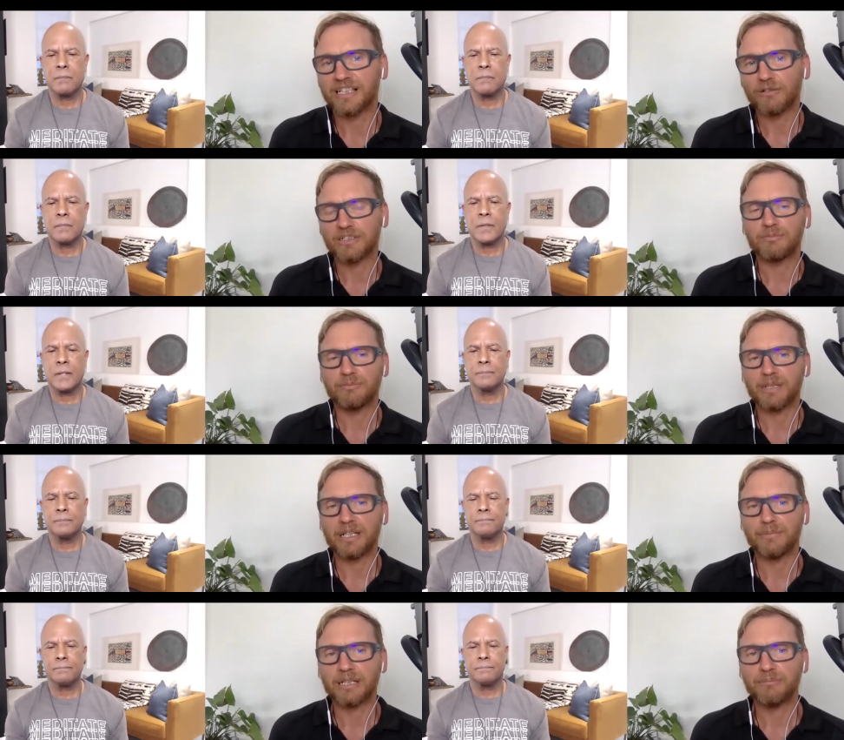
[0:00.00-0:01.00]
Speaker 1: know it's
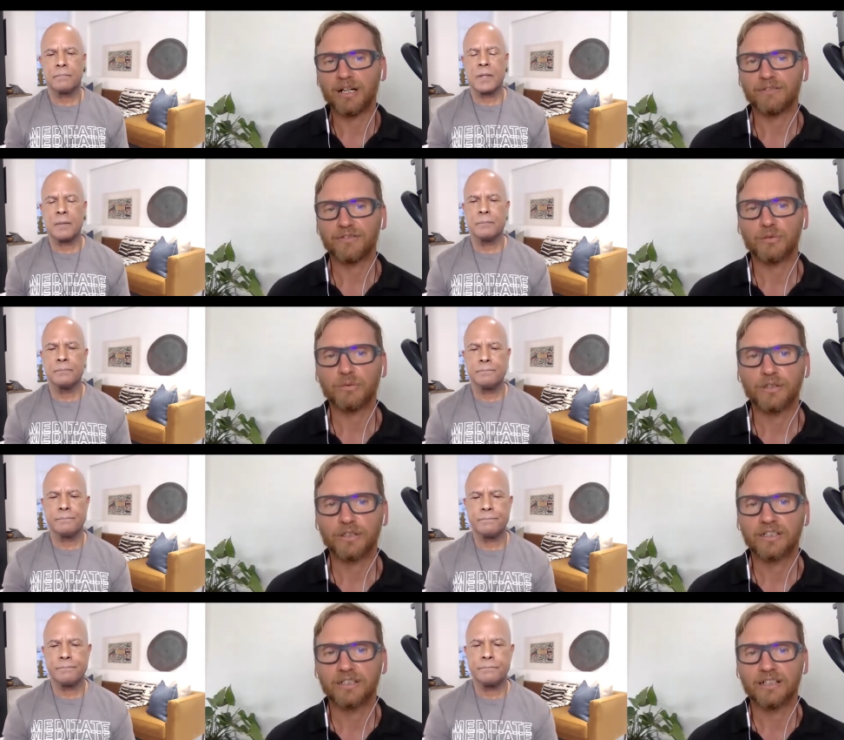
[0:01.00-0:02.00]
been a big part of your
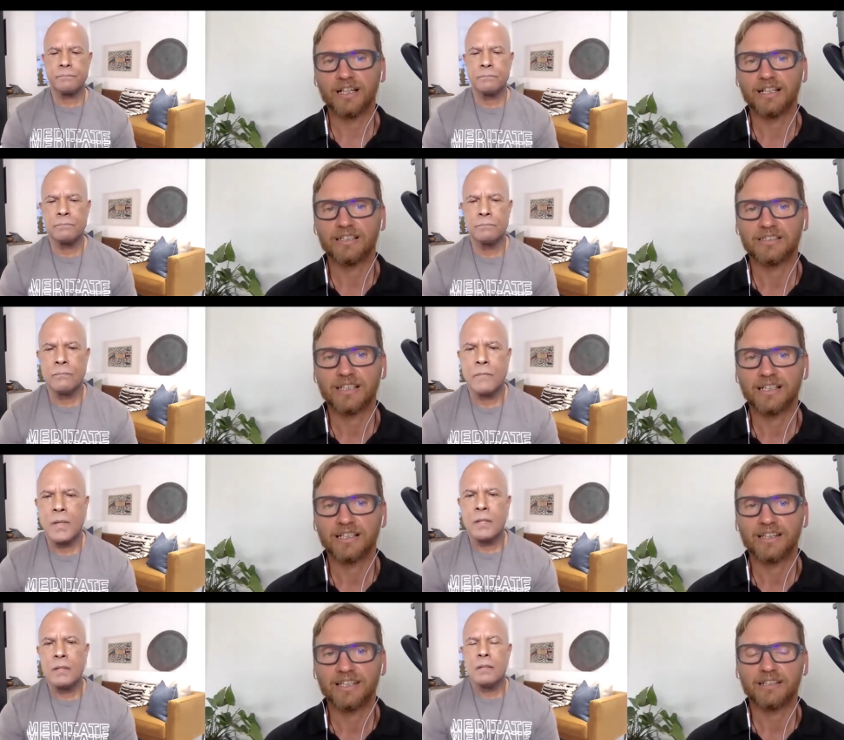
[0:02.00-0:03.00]
work, and
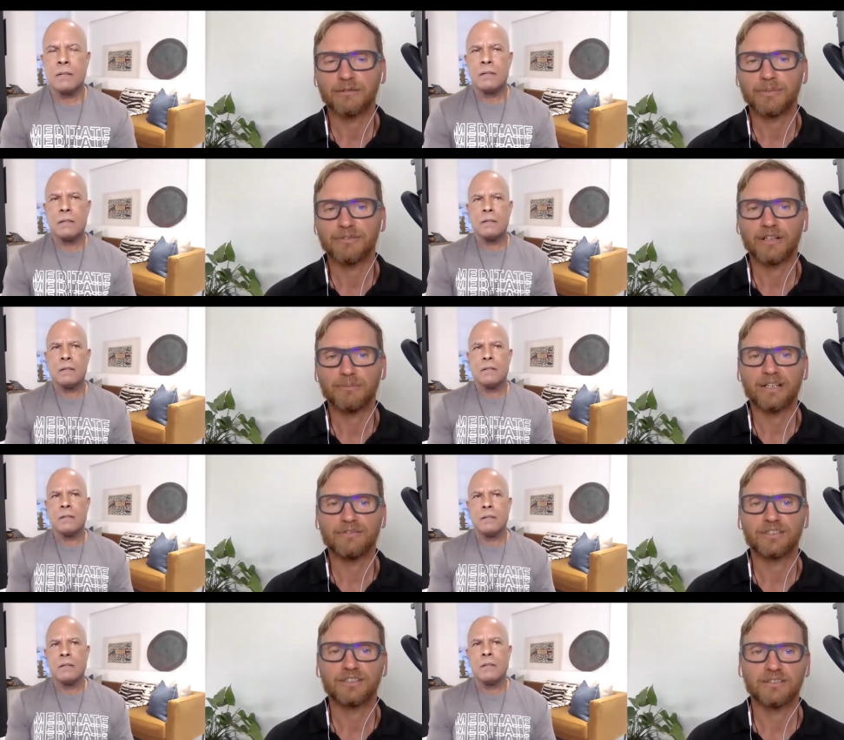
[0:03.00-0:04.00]
and I think it would be very
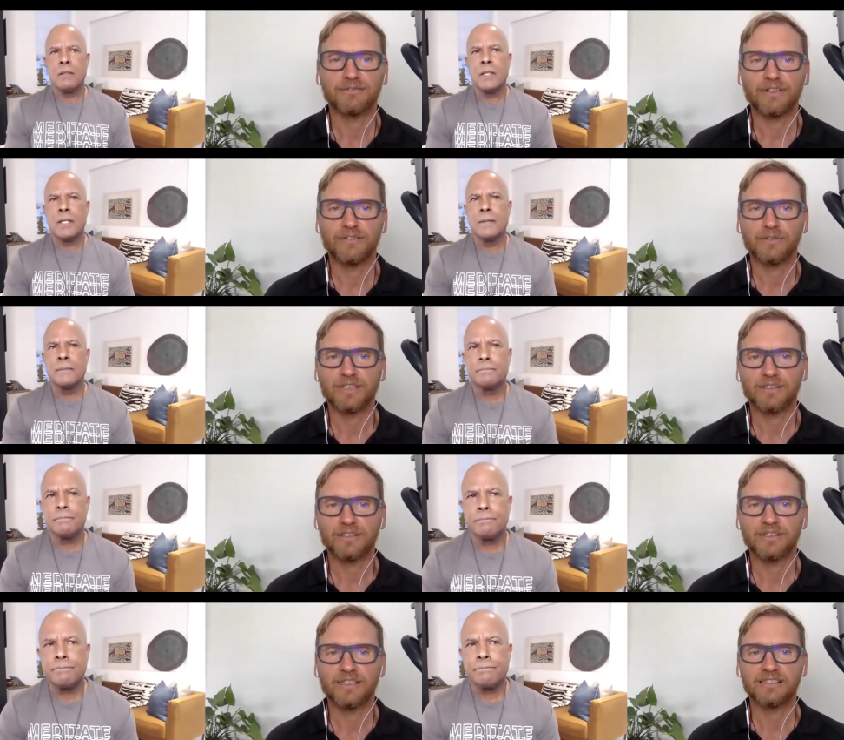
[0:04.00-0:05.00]
beneficial for everyone
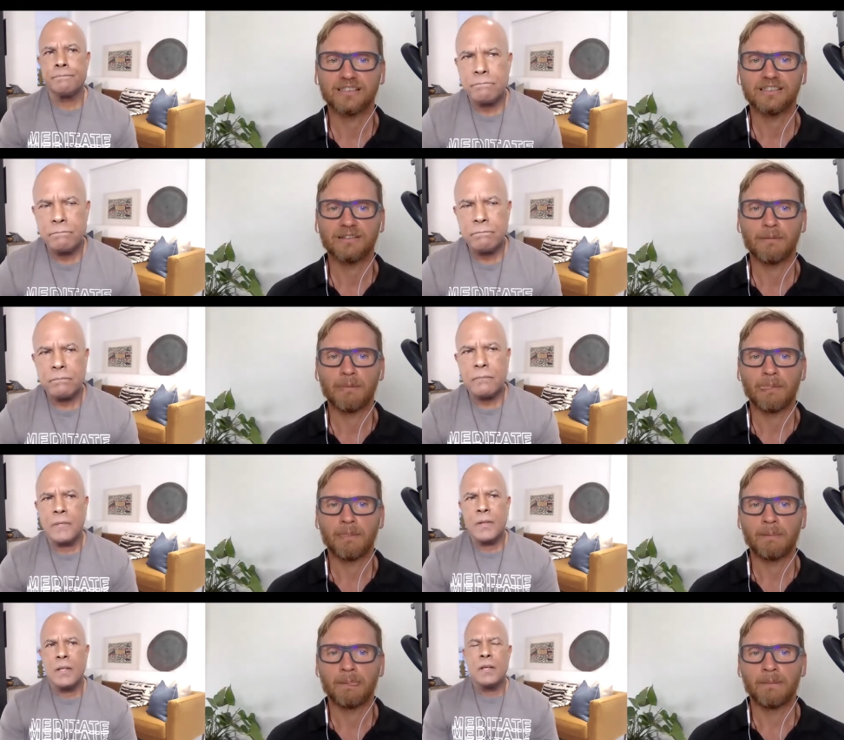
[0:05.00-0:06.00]
here listening.
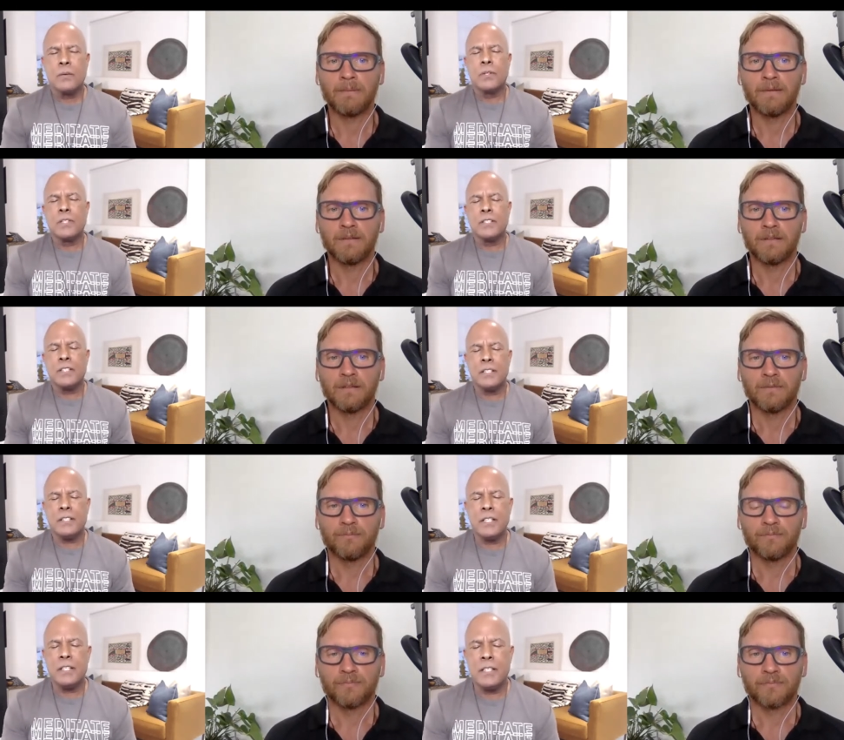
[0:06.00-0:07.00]
Speaker 2: Well, the the
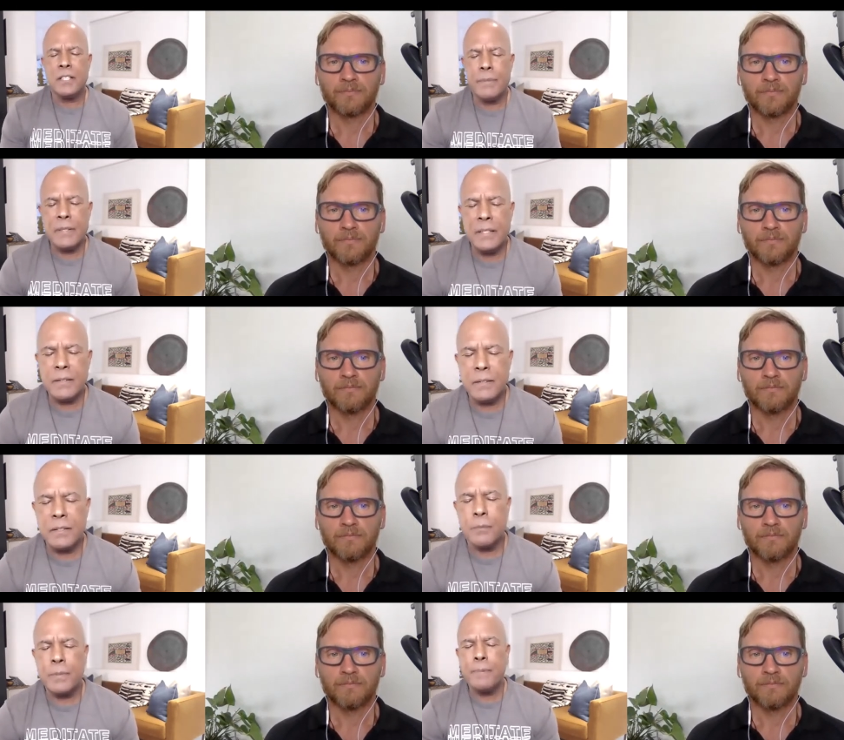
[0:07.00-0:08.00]
the, the you know
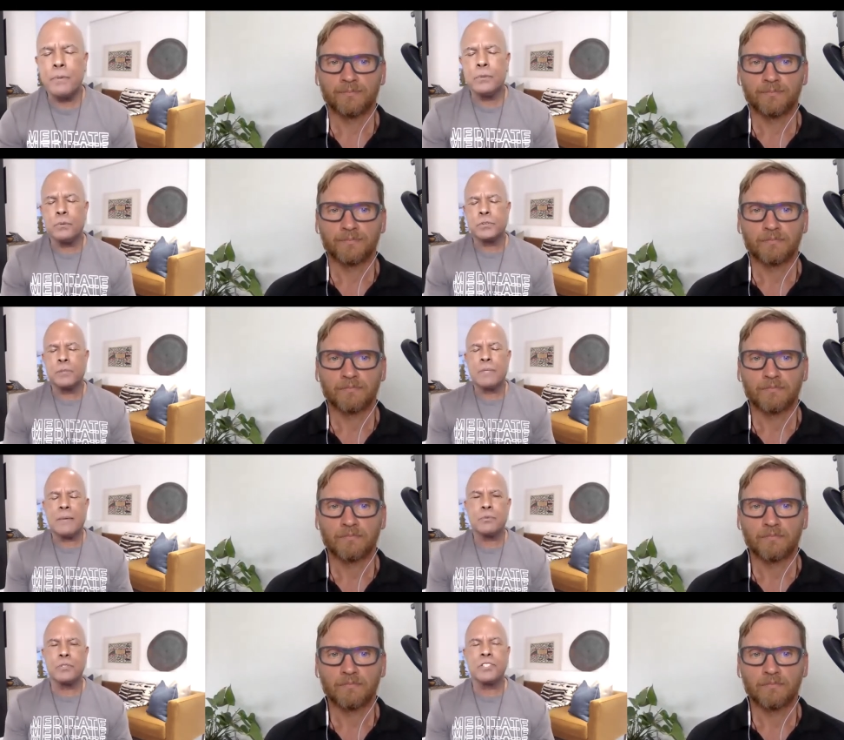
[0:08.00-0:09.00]
people sometimes
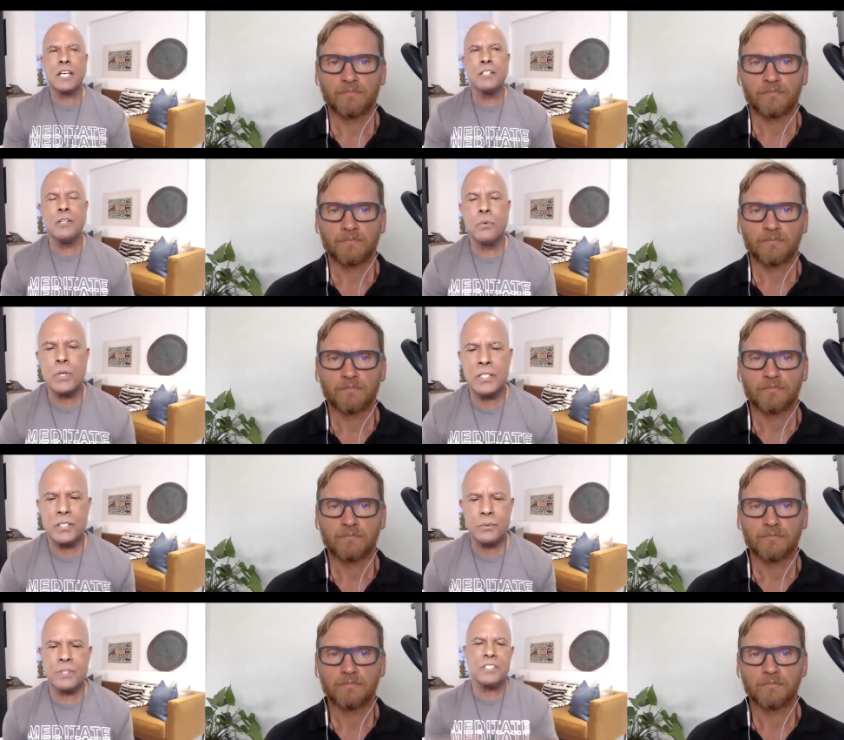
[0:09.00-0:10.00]
will say, you know, what is
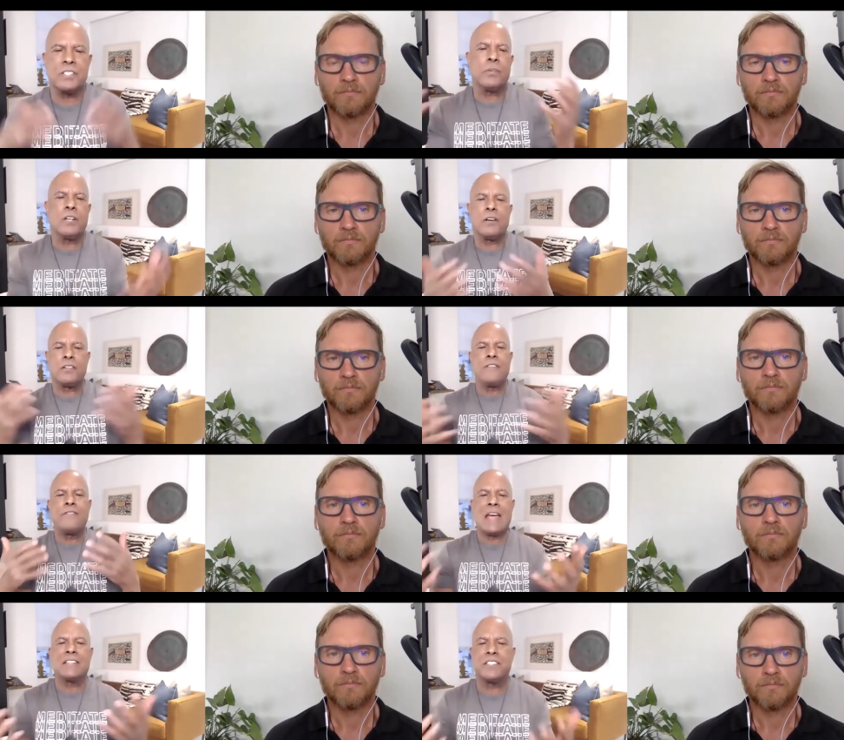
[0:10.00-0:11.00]
what, is, what are the
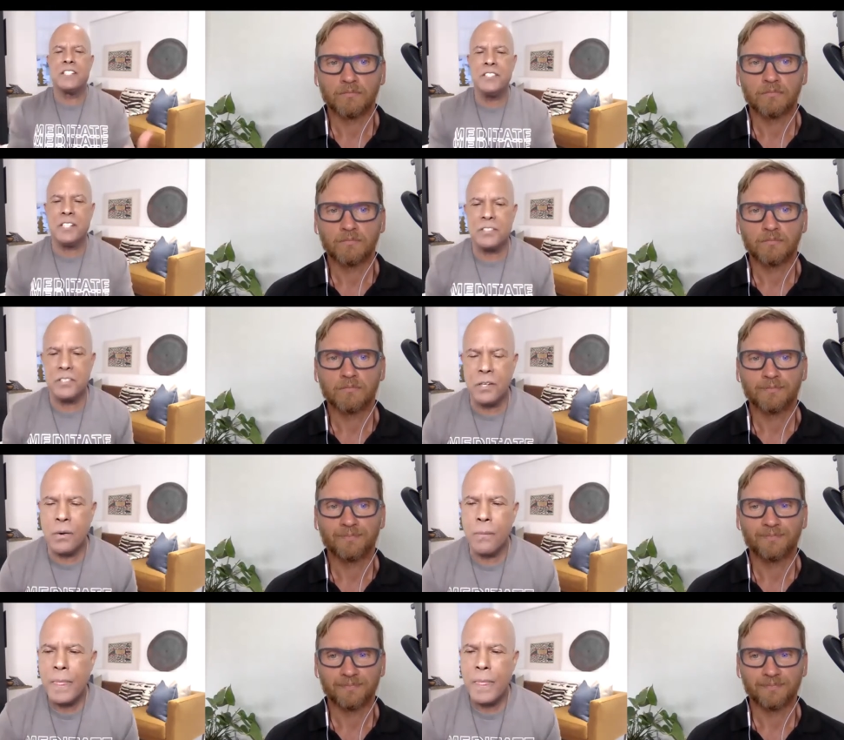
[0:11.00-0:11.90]
advanced teachings, you know,